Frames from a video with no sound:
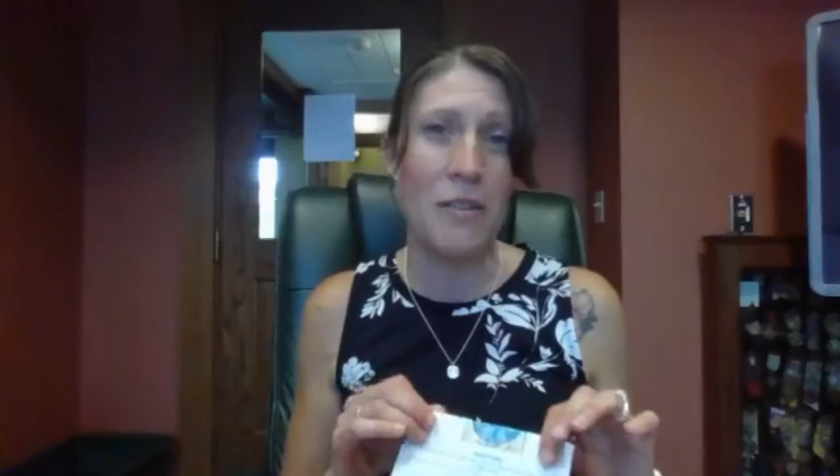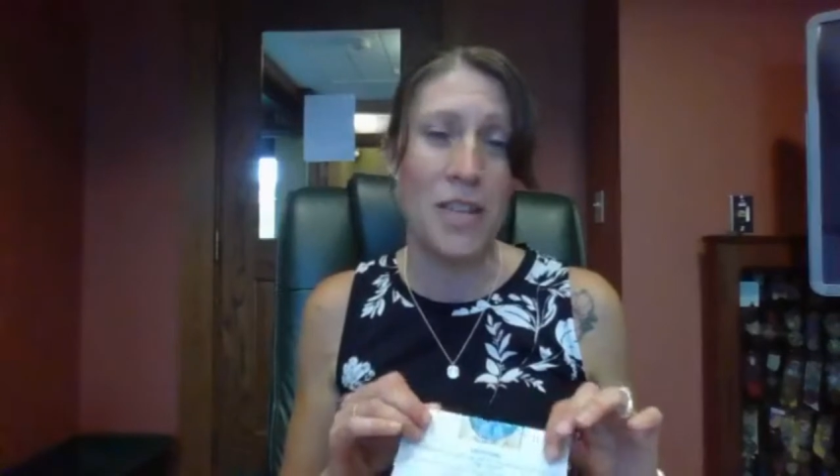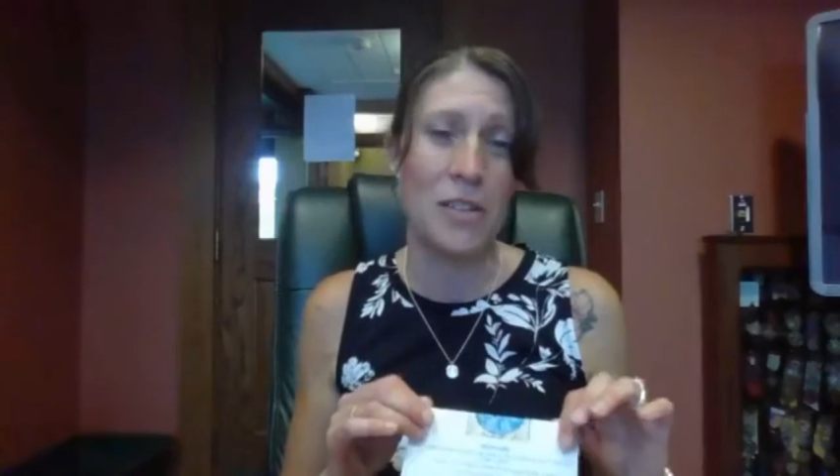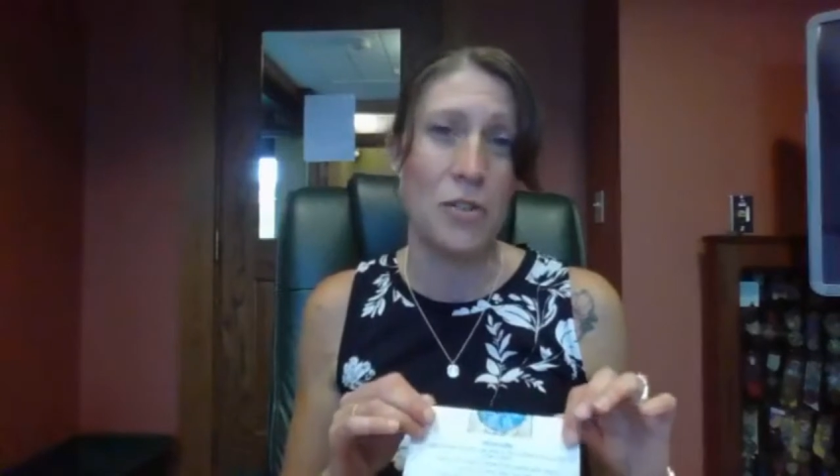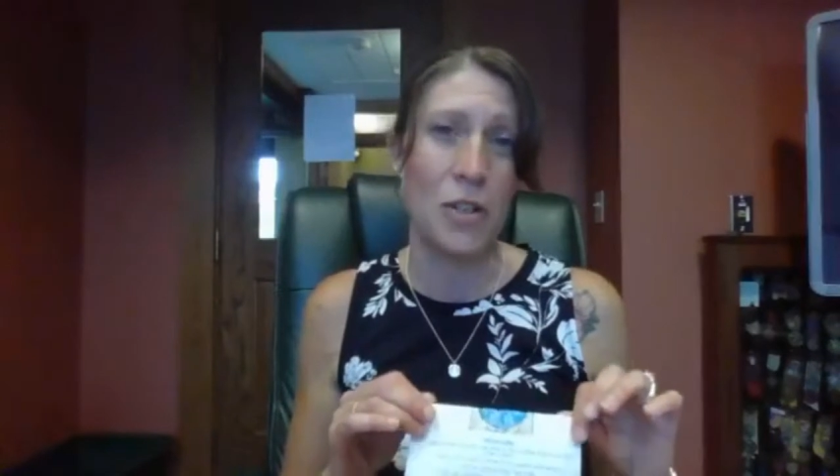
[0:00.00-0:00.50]
the
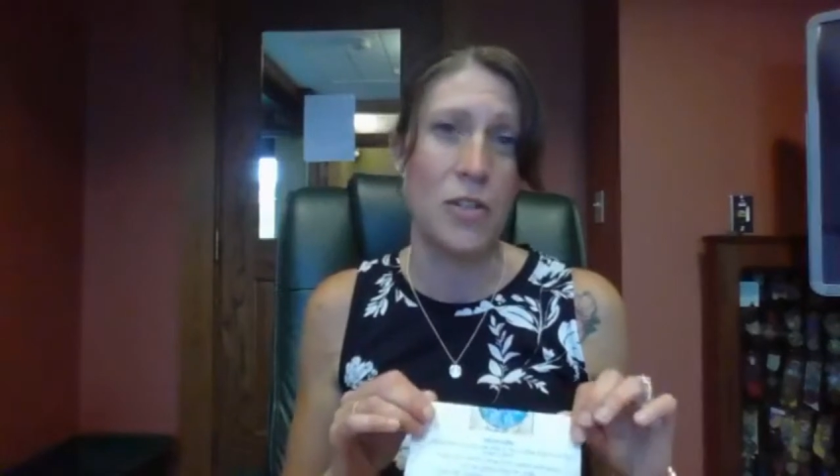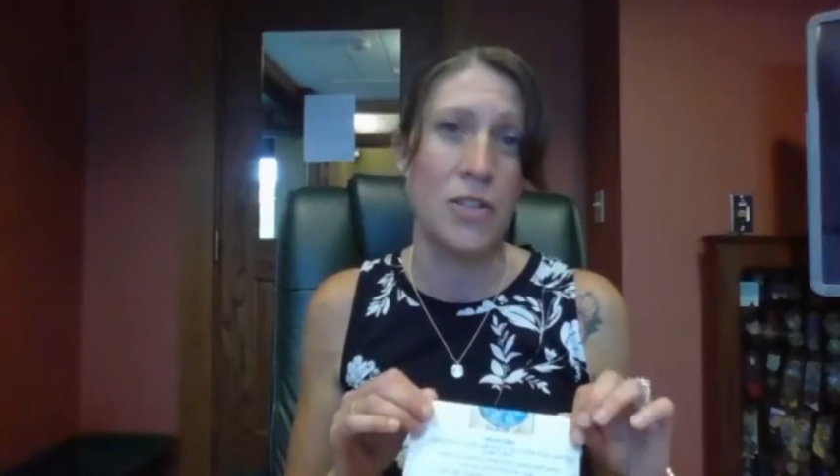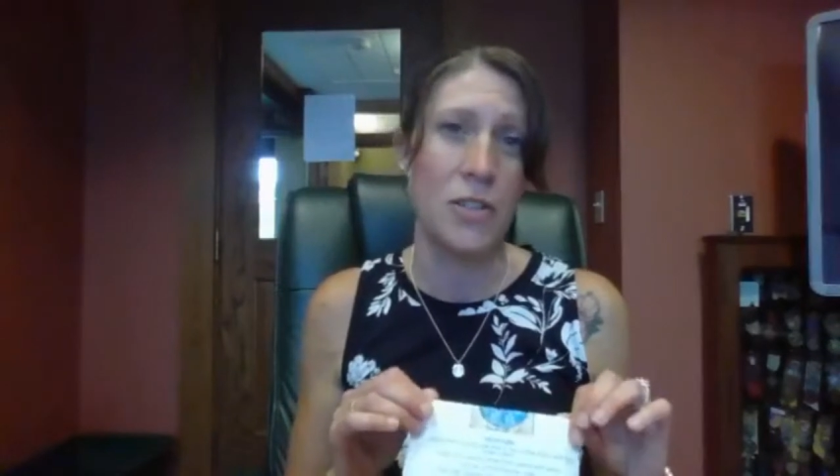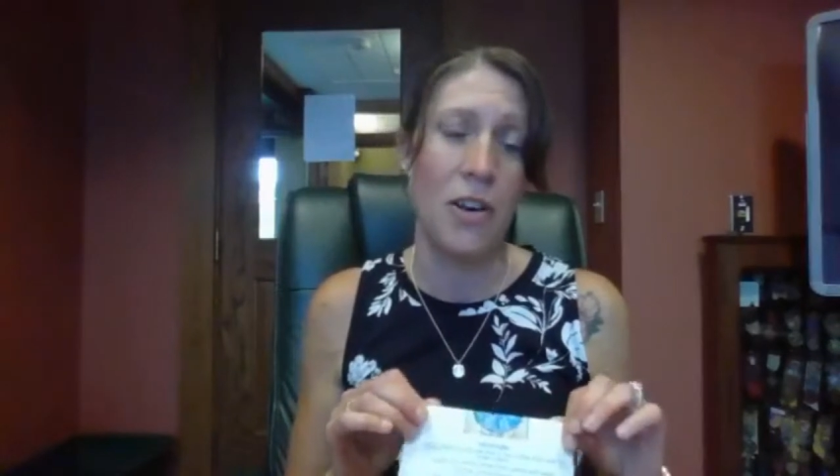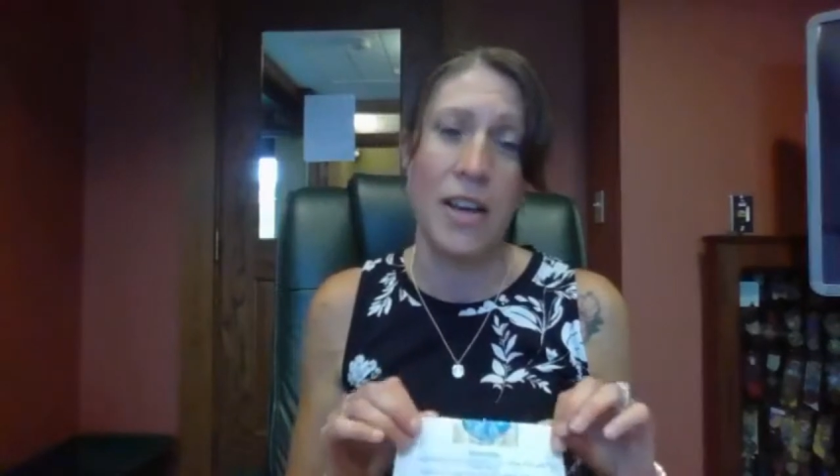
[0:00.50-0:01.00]
instructions
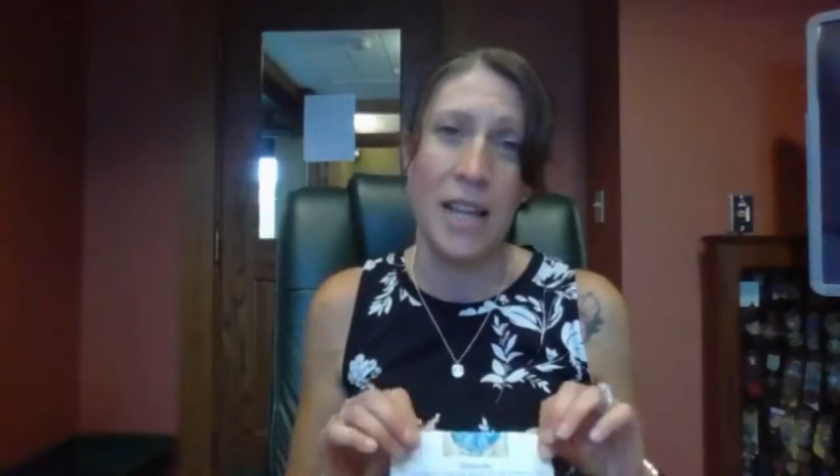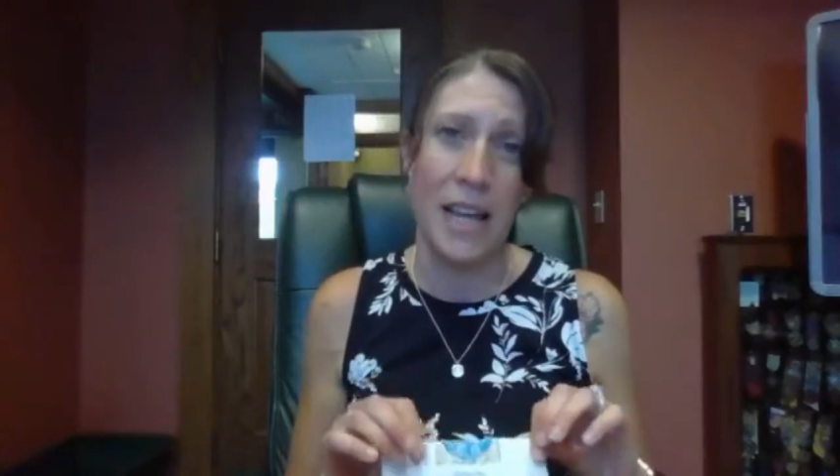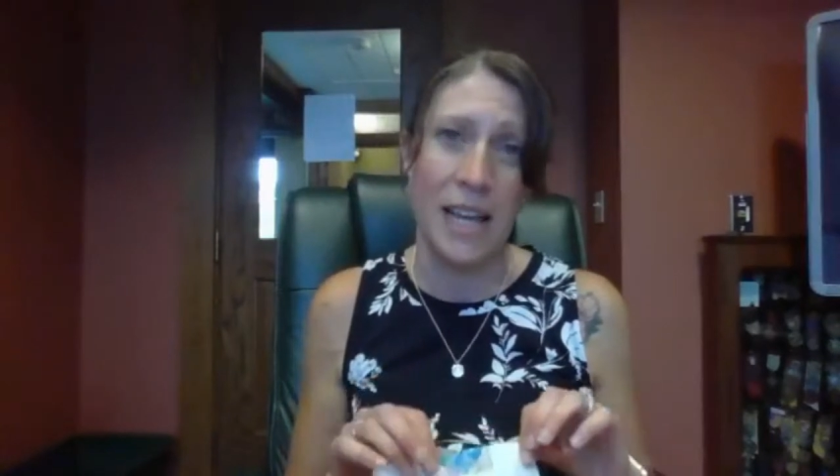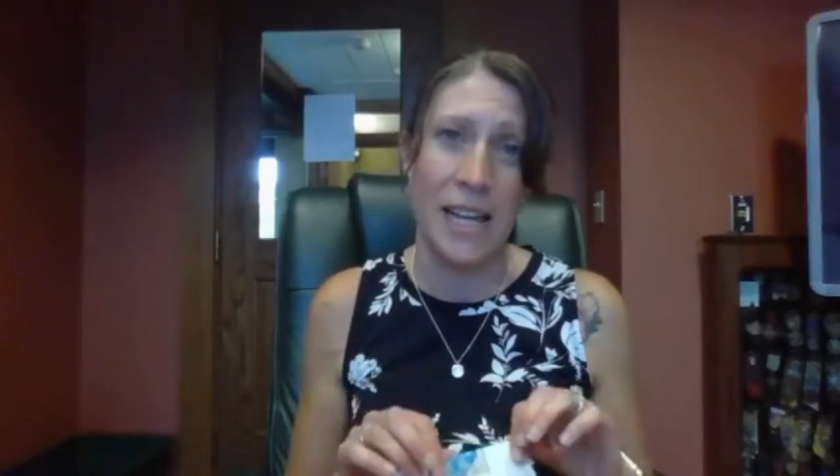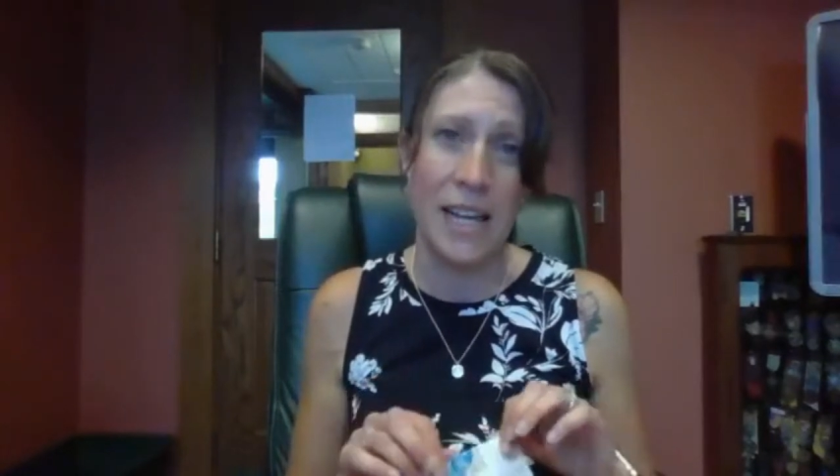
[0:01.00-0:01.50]

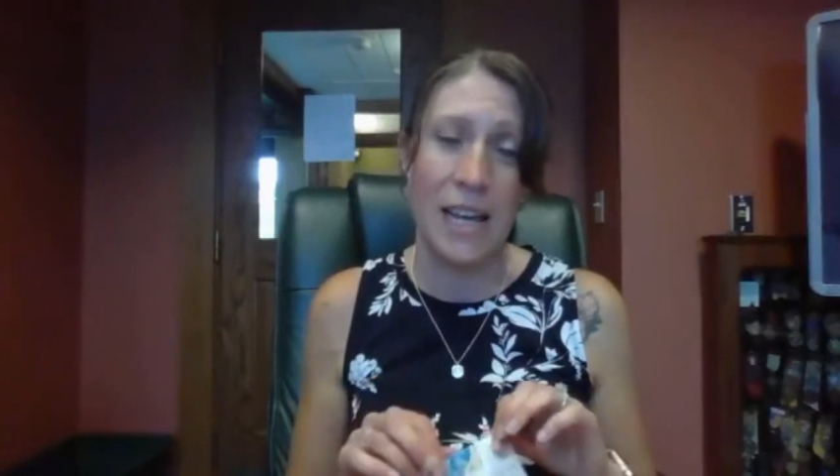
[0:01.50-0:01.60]
online